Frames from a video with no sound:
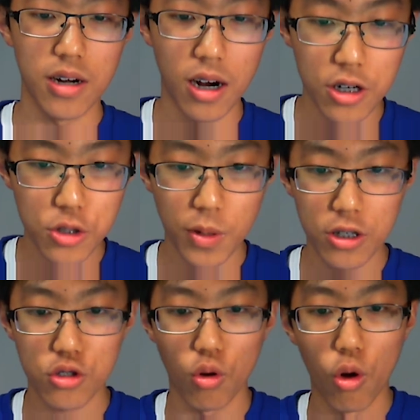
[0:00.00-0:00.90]
Ice
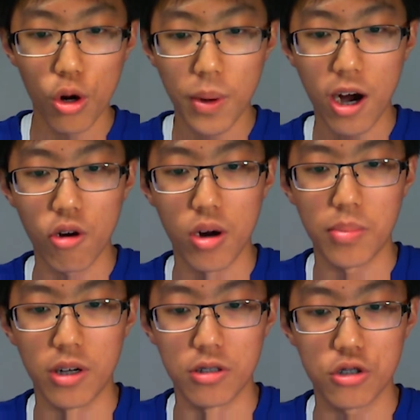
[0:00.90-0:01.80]
Punch or Power Up
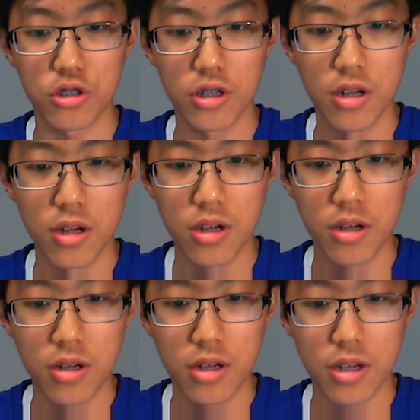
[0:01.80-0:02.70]
Punch.
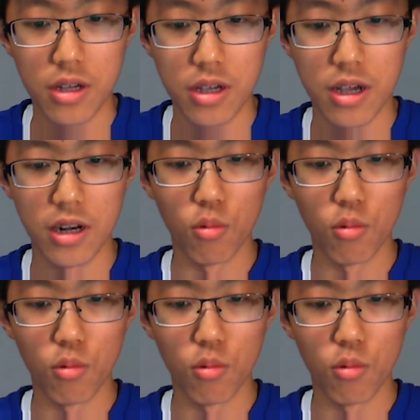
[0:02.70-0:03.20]
And it